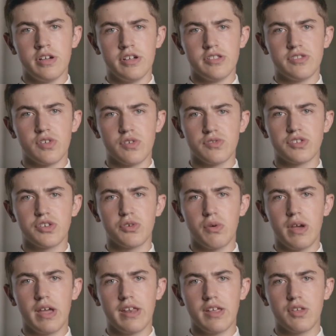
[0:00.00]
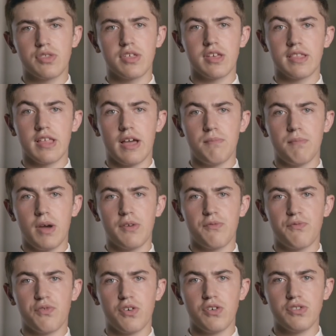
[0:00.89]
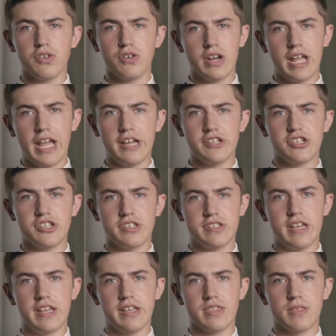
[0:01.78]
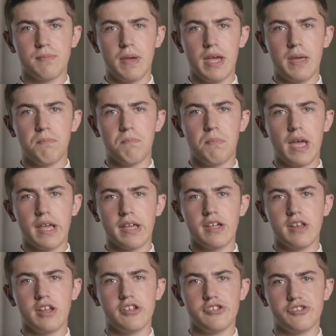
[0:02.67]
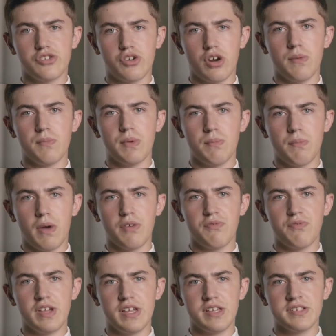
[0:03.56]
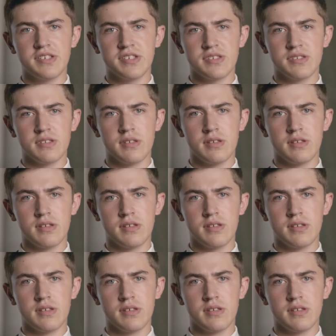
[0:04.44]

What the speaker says: don't do anything that might further agitate the man banging a drum in my face.